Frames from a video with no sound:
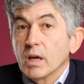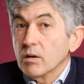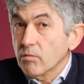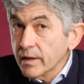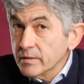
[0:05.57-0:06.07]
A
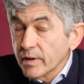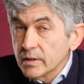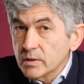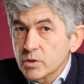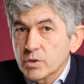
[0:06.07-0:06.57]
great
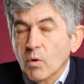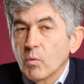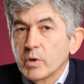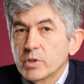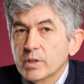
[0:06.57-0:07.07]
vintage
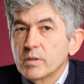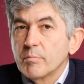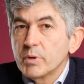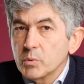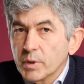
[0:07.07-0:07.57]
which has the
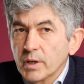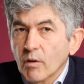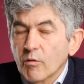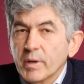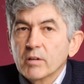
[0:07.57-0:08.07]
beauty
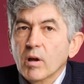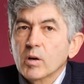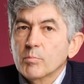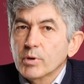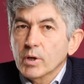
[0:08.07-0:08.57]
of being
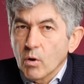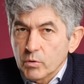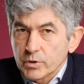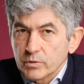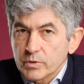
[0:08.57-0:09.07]
rather
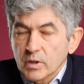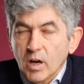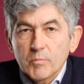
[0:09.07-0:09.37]
precocious.